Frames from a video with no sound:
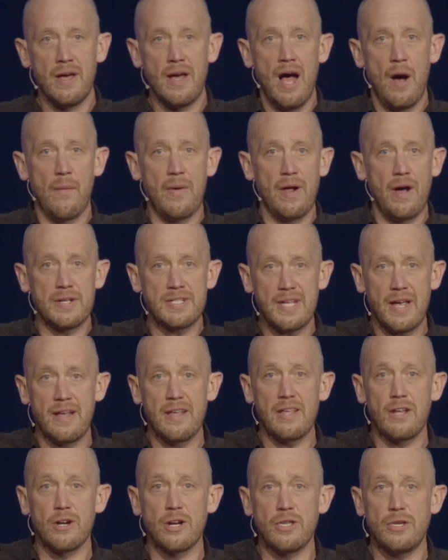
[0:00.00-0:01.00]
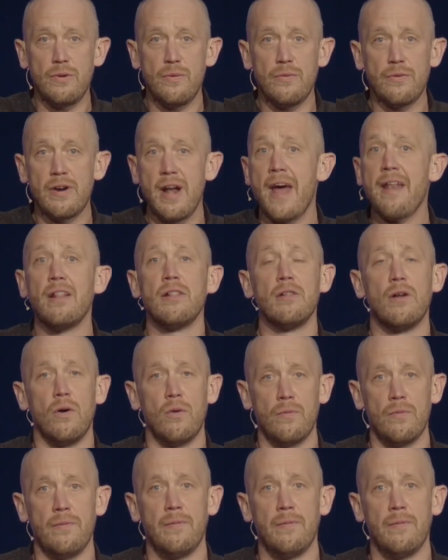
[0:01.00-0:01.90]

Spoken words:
I want to say you're not alone.